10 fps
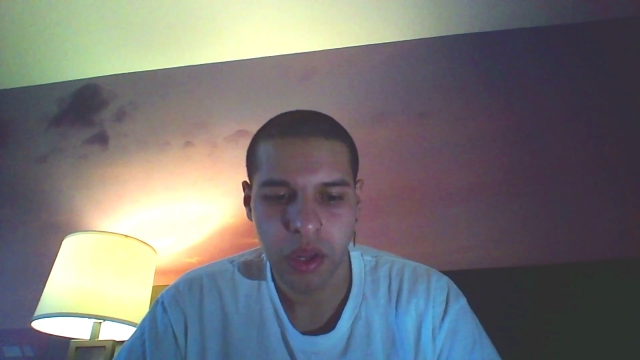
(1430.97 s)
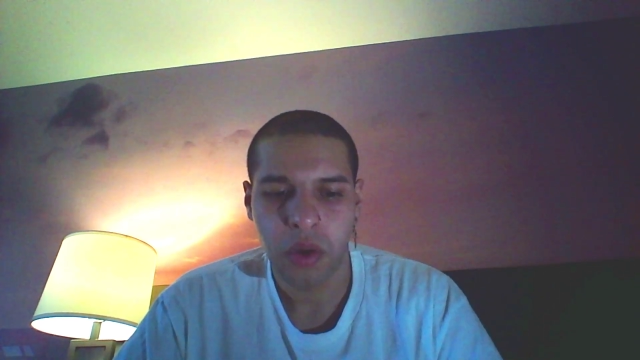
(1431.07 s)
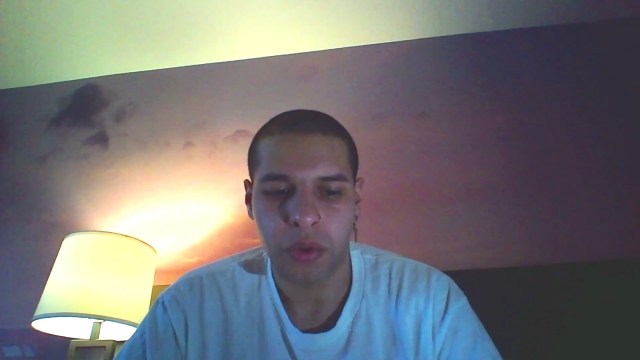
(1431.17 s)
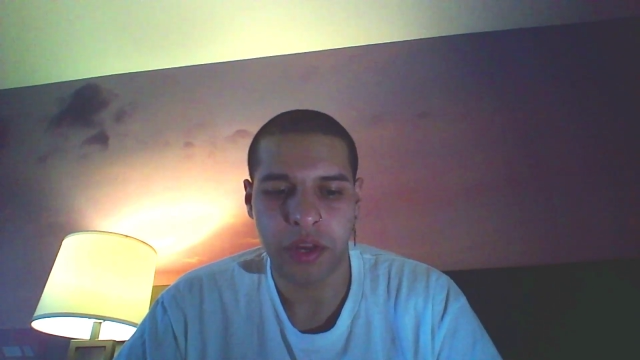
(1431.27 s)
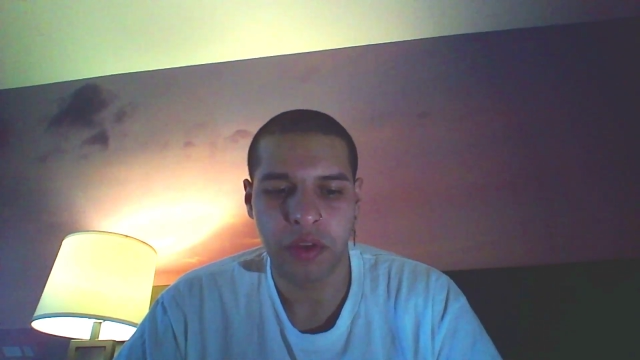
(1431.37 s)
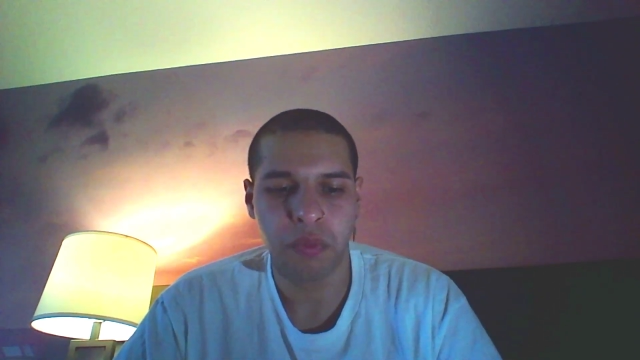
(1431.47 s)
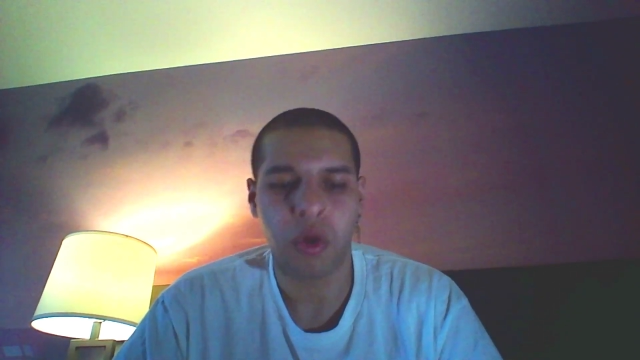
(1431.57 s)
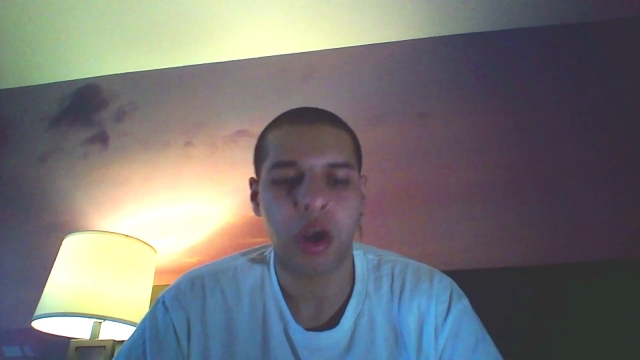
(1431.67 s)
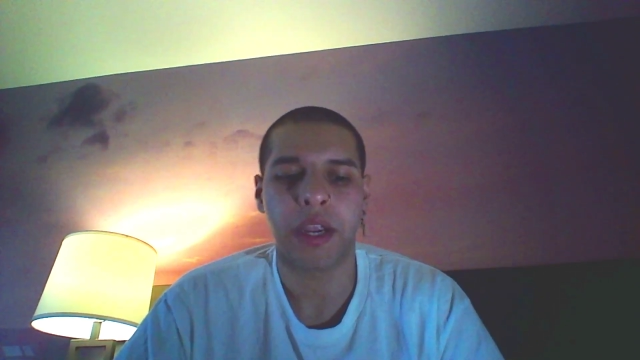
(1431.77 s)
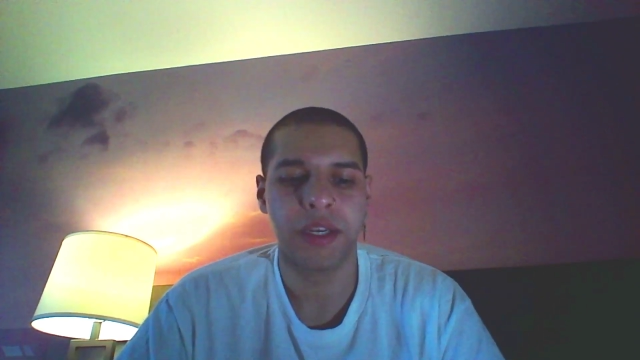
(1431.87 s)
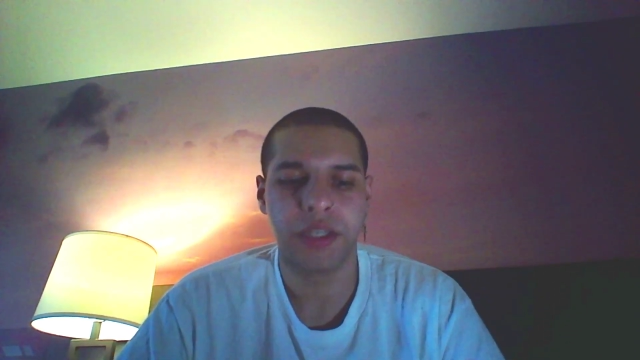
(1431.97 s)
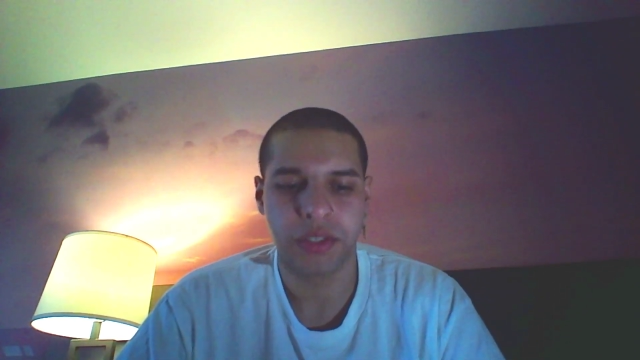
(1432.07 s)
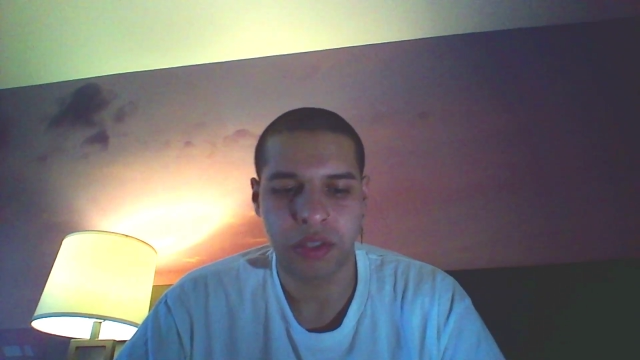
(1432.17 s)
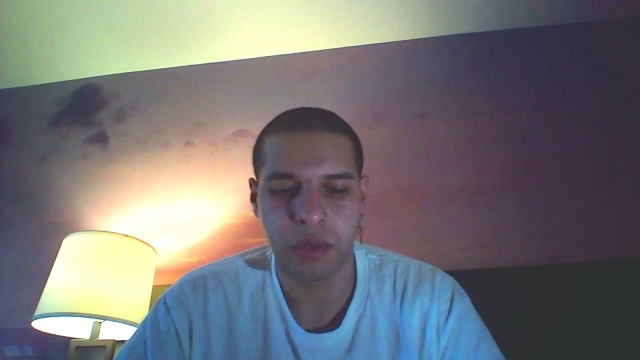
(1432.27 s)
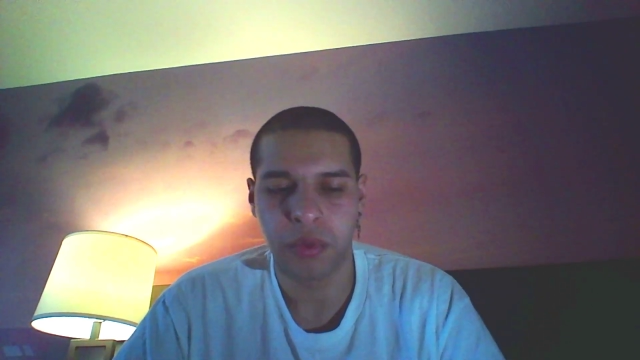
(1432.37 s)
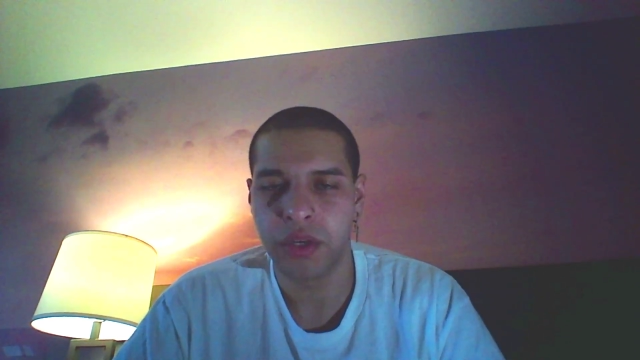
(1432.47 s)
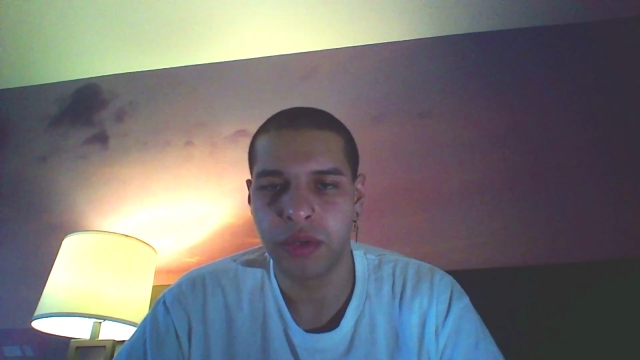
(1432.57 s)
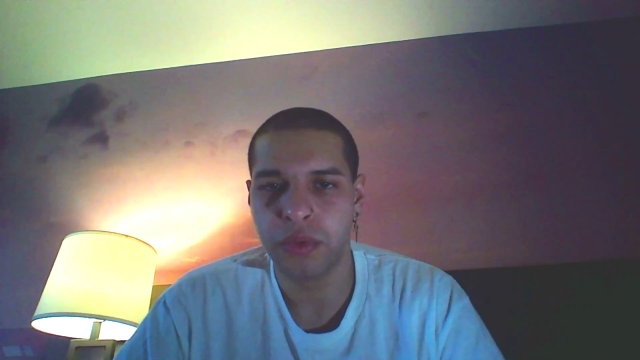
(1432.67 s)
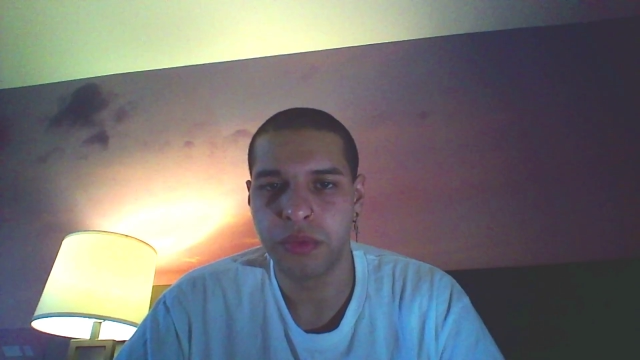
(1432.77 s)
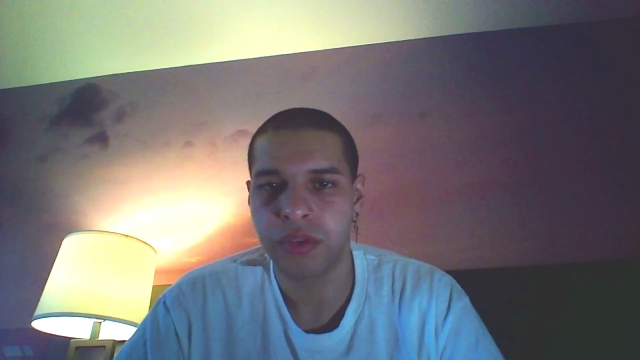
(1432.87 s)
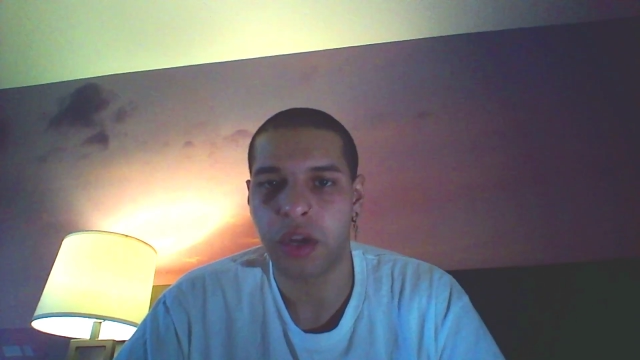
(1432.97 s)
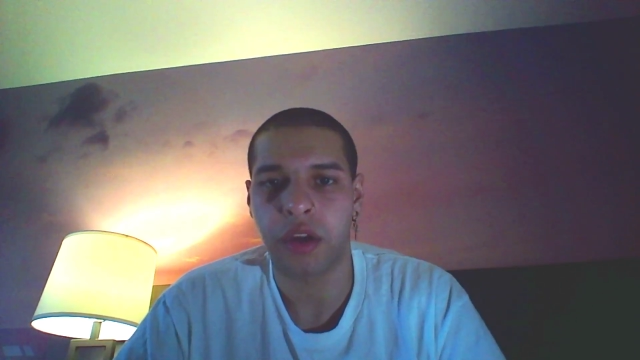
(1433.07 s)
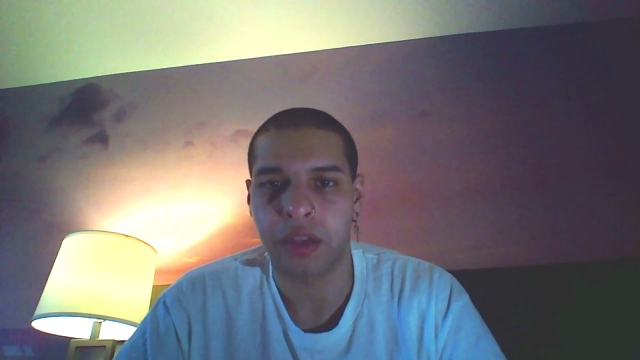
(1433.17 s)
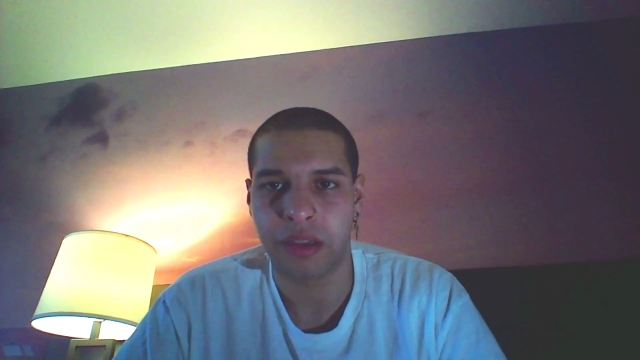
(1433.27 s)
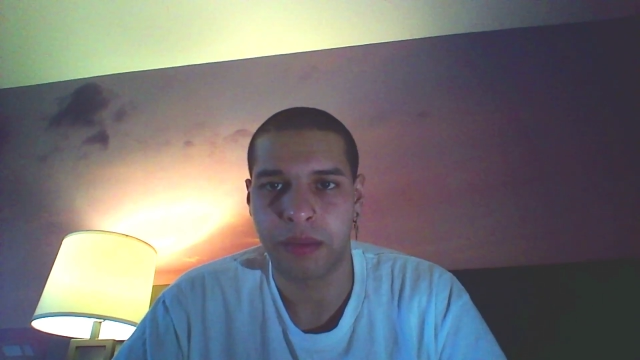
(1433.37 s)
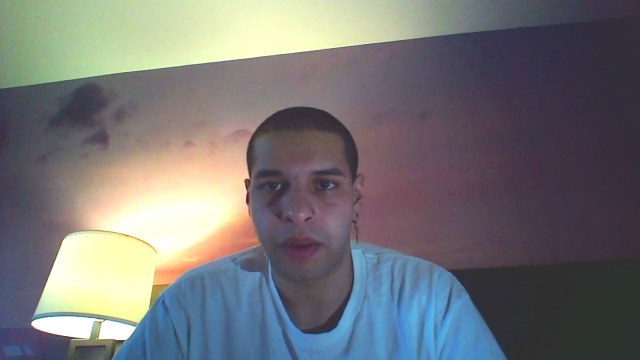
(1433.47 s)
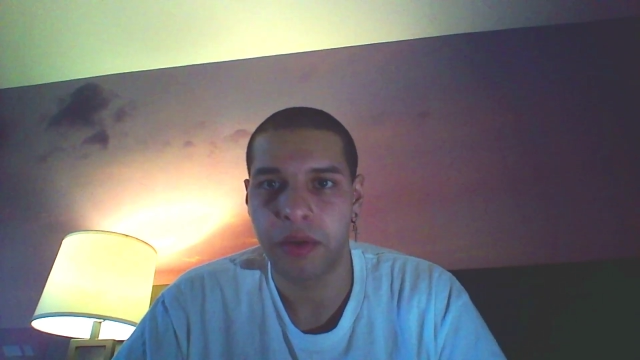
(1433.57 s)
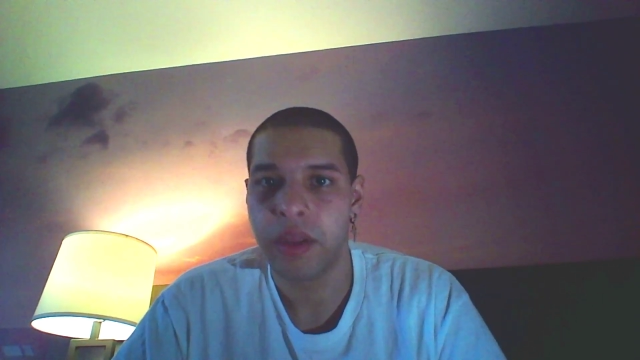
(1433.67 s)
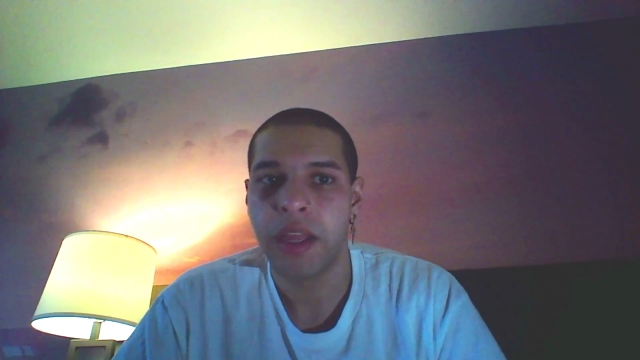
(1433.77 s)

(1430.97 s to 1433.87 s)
or you walk into someone who's talking about